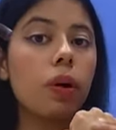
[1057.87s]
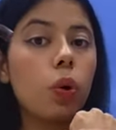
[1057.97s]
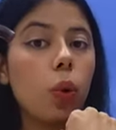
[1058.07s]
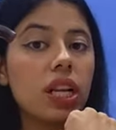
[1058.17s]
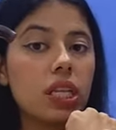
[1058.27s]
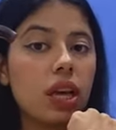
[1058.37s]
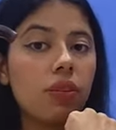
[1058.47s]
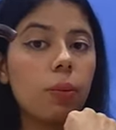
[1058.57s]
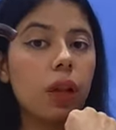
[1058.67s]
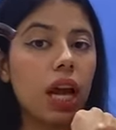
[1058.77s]
but once
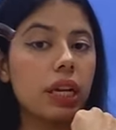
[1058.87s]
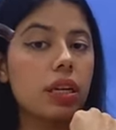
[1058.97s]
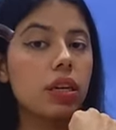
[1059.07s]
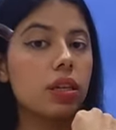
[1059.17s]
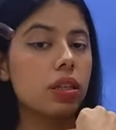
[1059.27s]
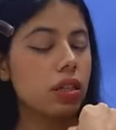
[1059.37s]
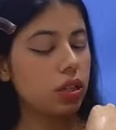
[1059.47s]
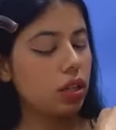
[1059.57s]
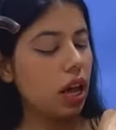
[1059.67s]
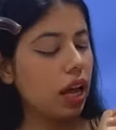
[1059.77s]
I've applied it,
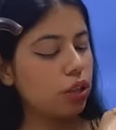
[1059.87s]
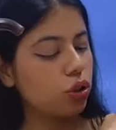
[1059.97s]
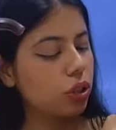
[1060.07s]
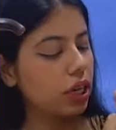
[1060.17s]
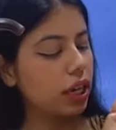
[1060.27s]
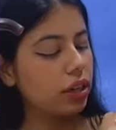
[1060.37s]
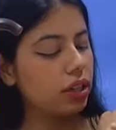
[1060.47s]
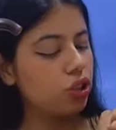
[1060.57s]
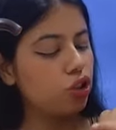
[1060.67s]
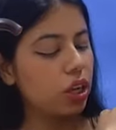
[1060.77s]
it's actually like
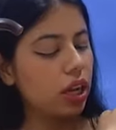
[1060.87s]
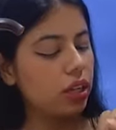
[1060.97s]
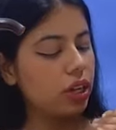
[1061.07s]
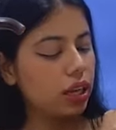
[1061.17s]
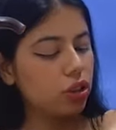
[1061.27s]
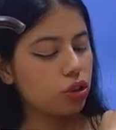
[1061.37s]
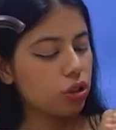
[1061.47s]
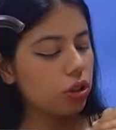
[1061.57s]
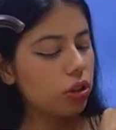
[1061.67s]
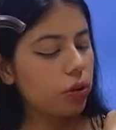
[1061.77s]
a gel
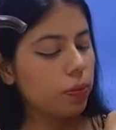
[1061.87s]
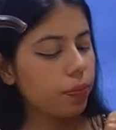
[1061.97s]
texture.